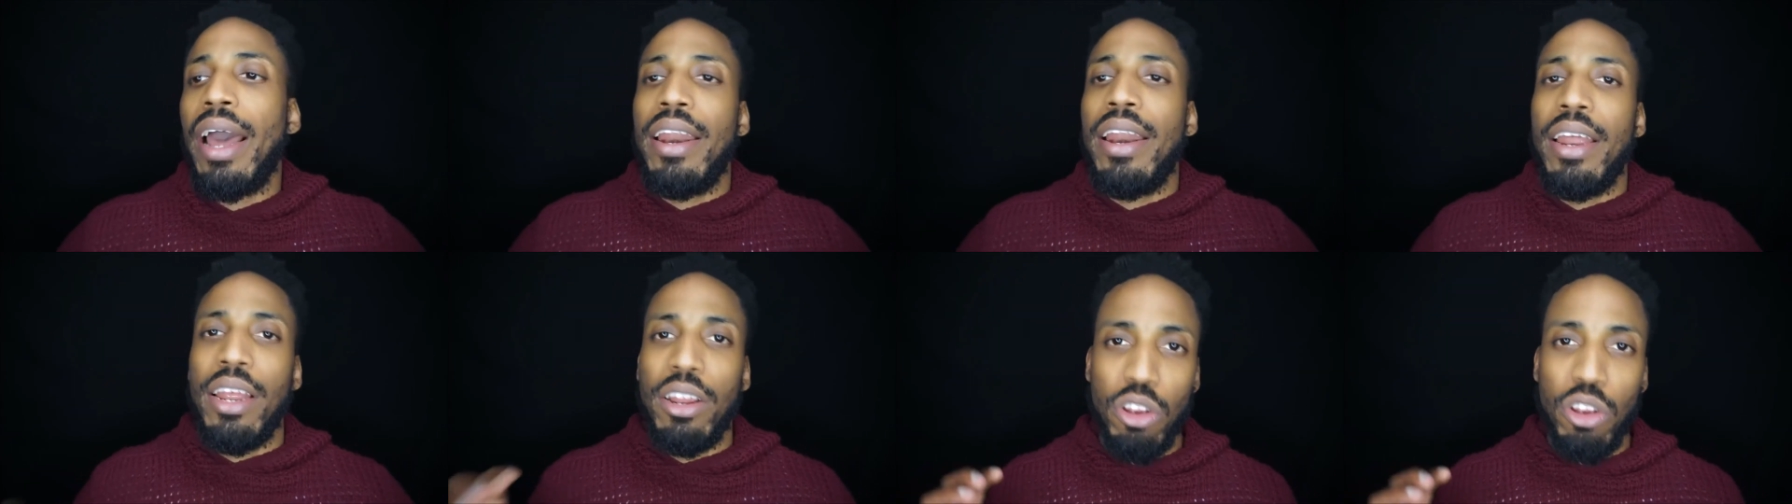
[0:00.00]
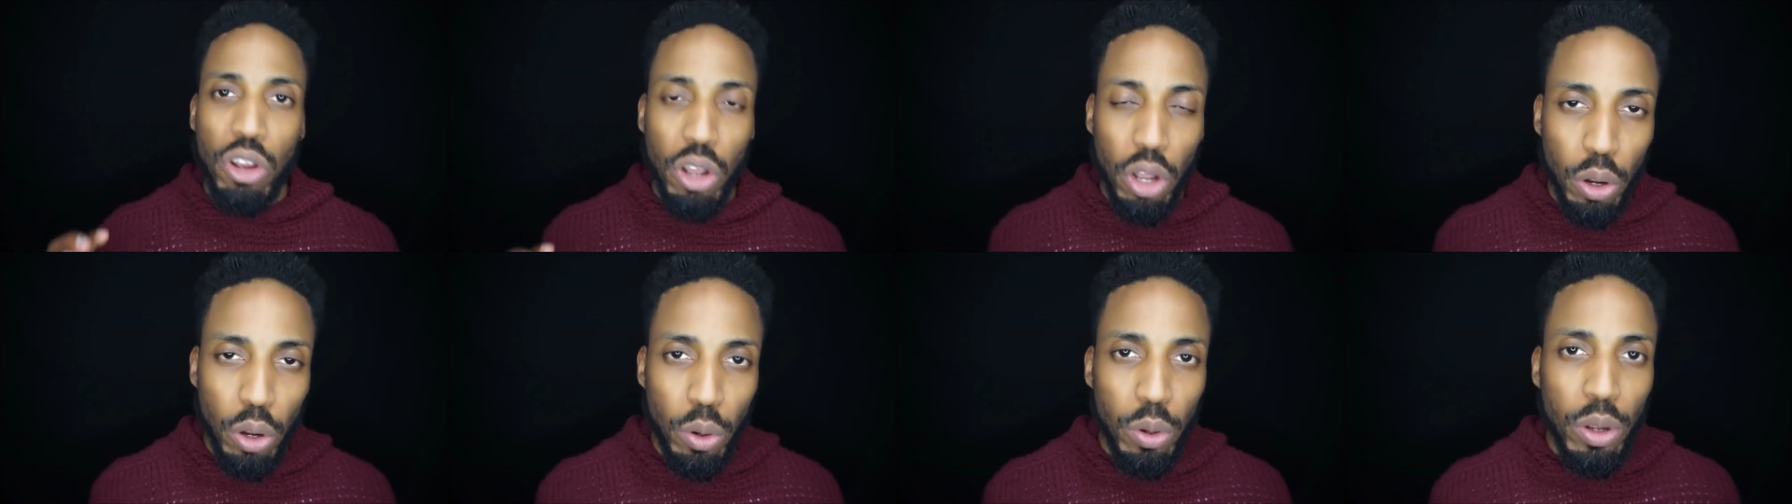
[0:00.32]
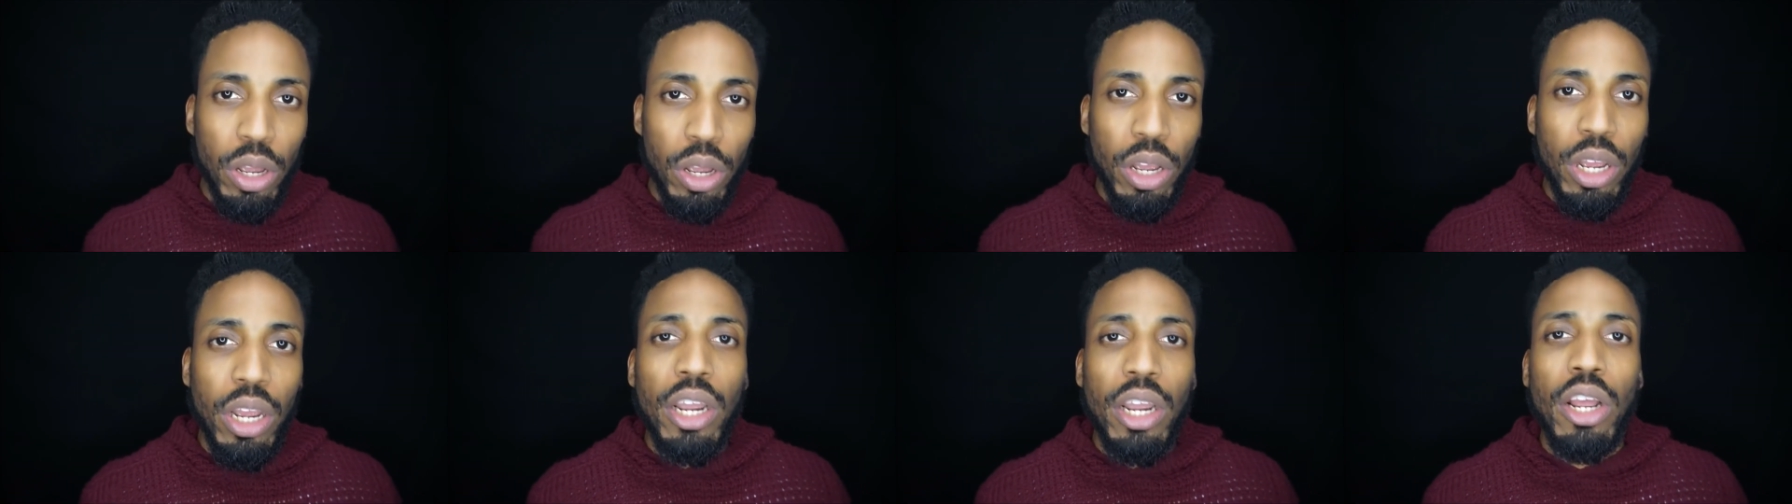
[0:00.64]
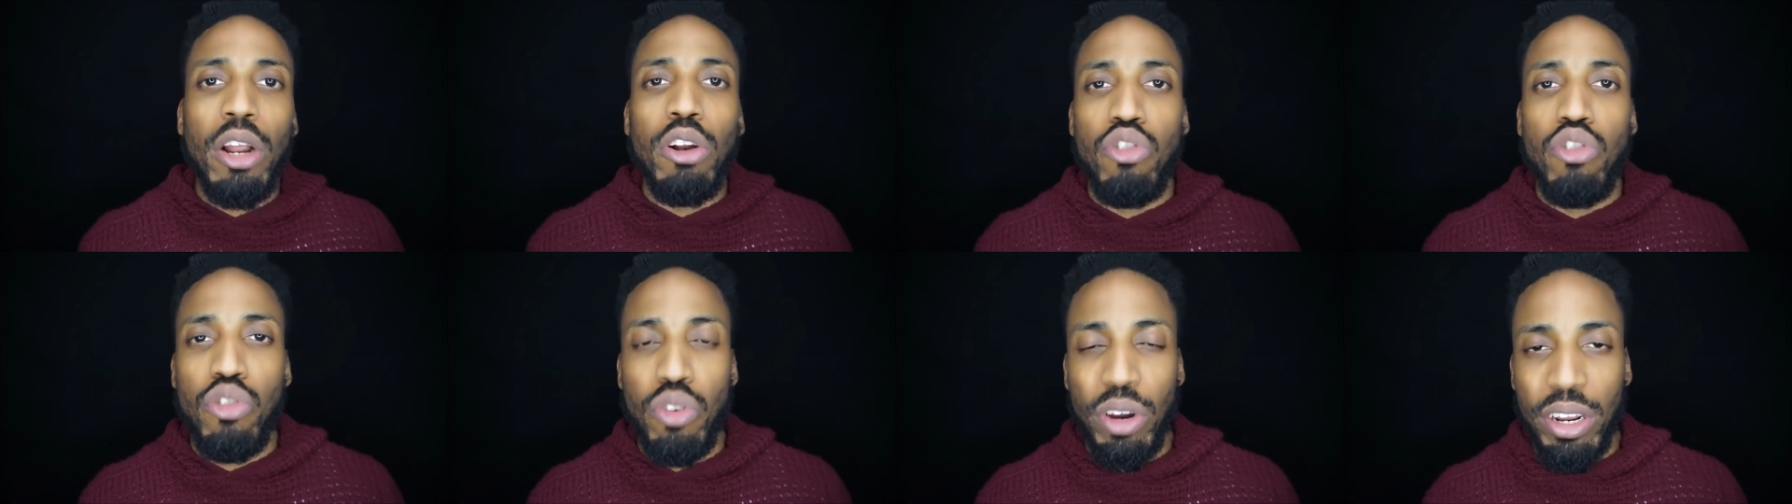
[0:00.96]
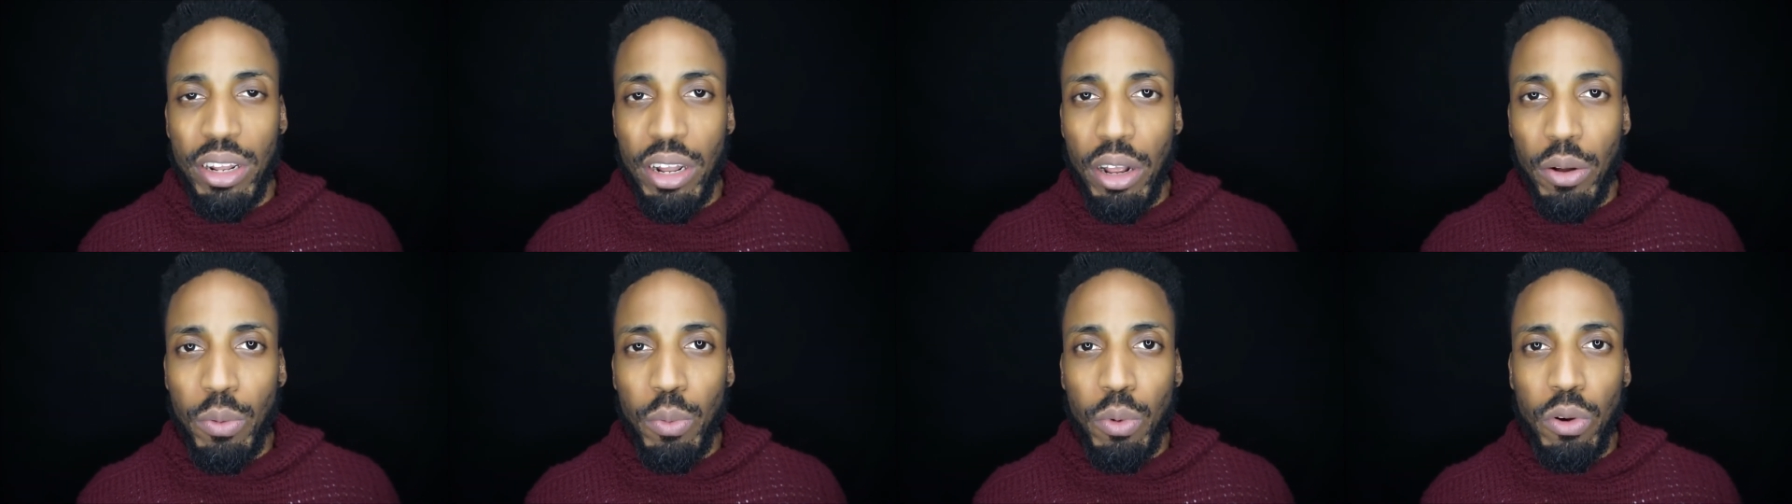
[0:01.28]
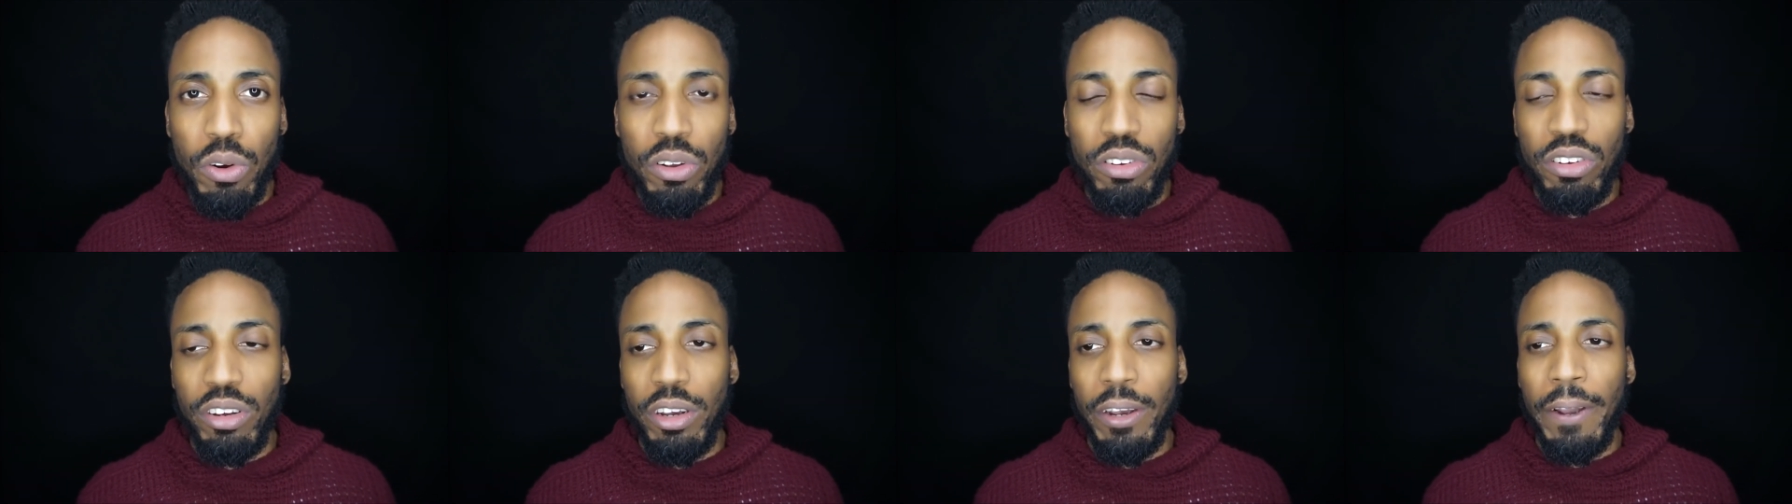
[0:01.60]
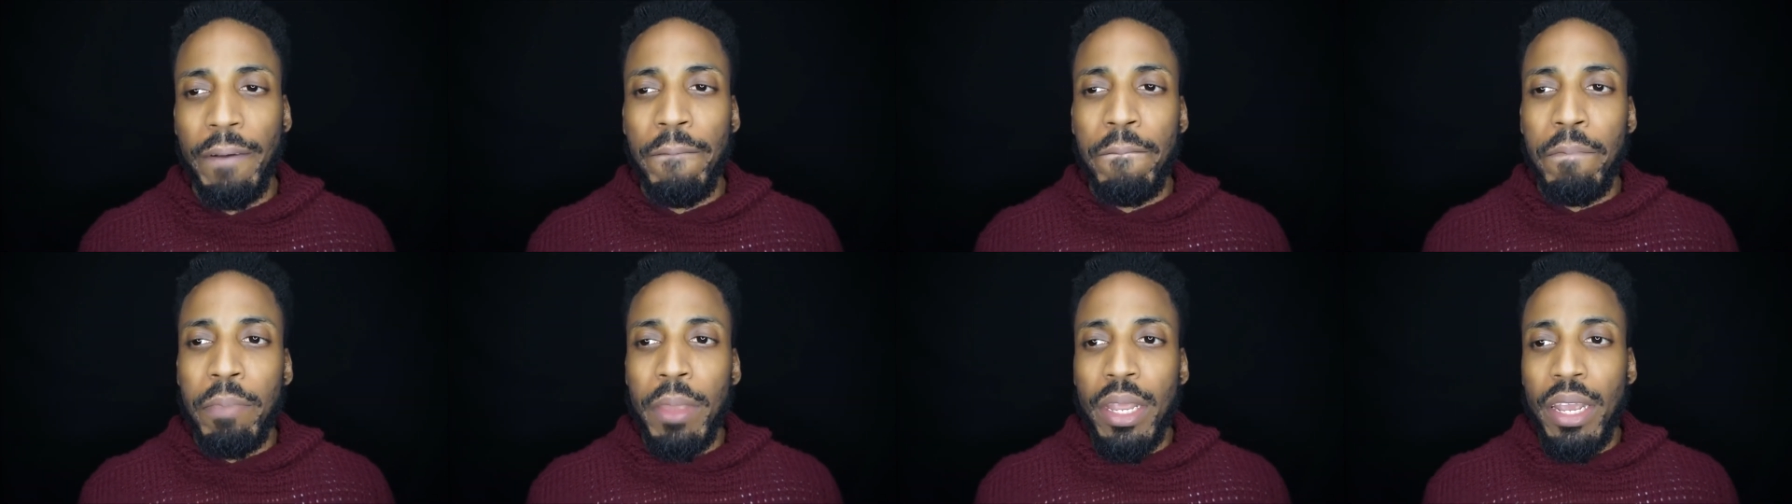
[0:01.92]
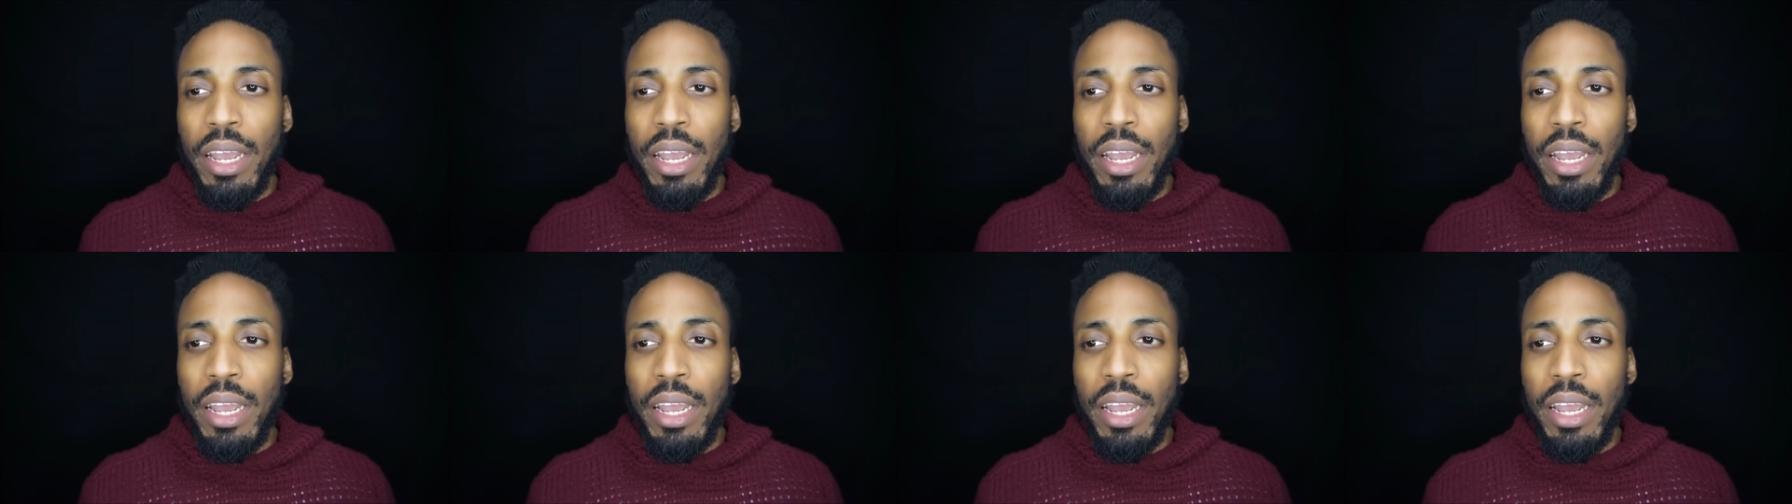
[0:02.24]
and then you go, you know, drink that water.